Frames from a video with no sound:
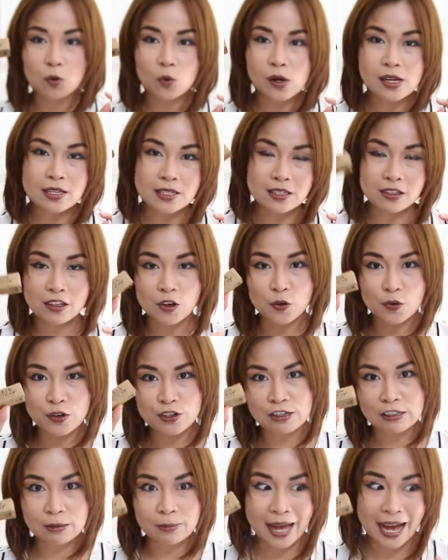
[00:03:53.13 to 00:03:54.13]
was the
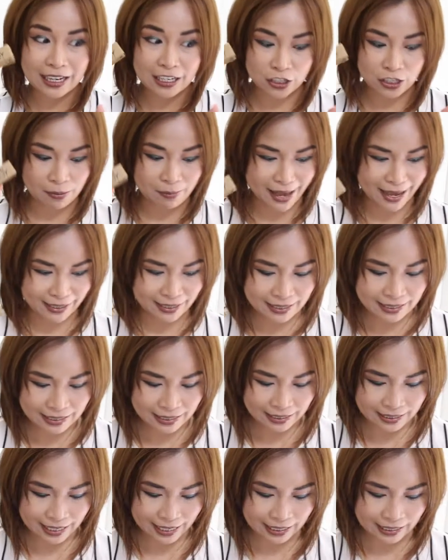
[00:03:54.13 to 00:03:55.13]
original packaging back
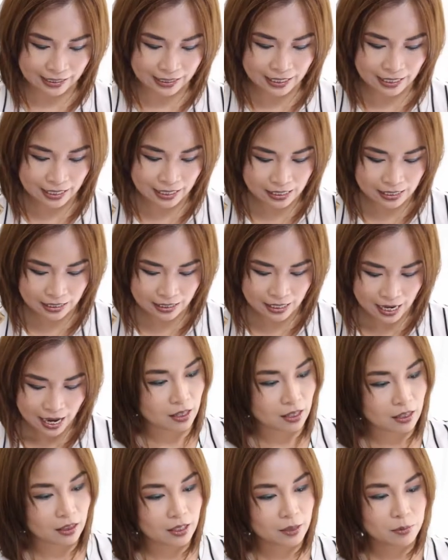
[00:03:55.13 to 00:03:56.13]
in the 90s.
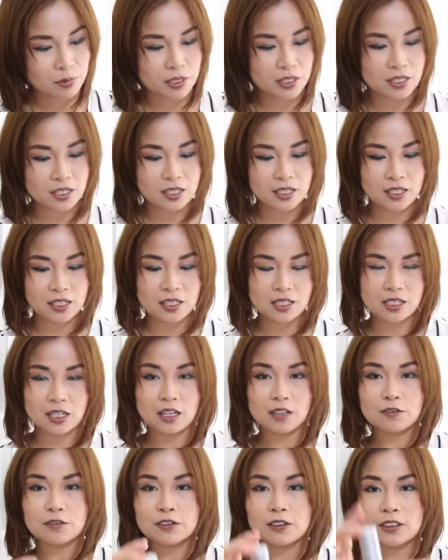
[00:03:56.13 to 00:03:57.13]
The lipstick
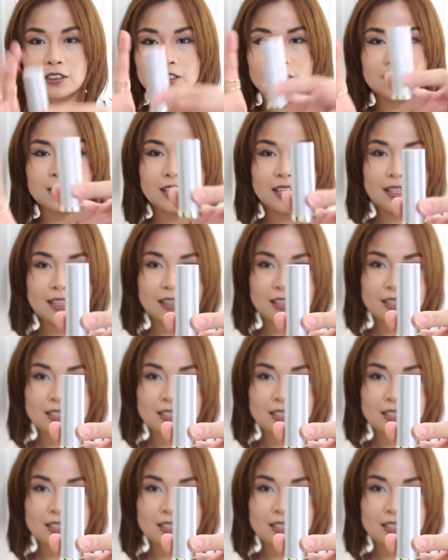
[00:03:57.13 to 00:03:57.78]
itself looks like